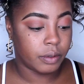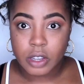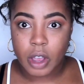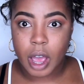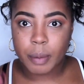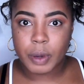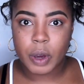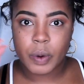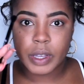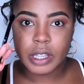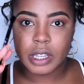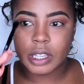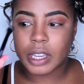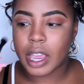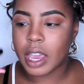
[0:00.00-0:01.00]
So I'm going
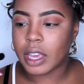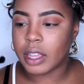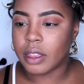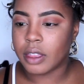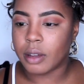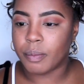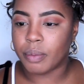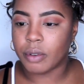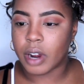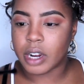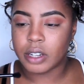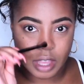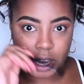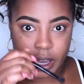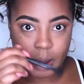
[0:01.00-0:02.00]
to take the
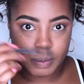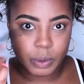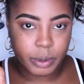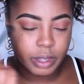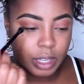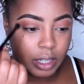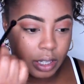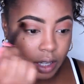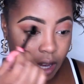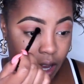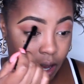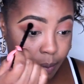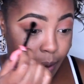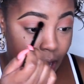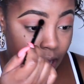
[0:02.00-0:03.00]
brush that comes with this
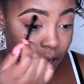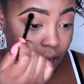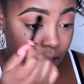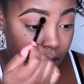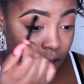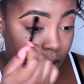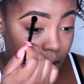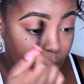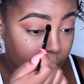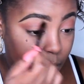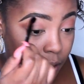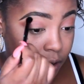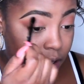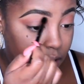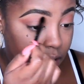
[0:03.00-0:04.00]
palette and I'm
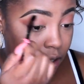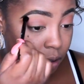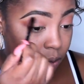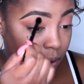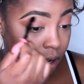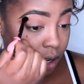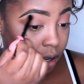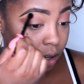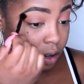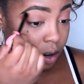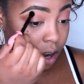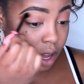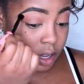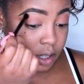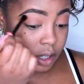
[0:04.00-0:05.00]
going to just run it
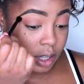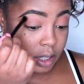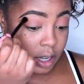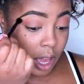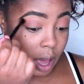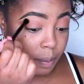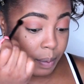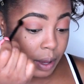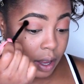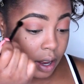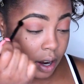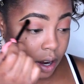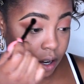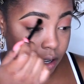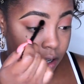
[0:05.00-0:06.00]
across the top
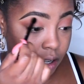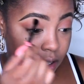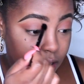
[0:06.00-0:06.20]
here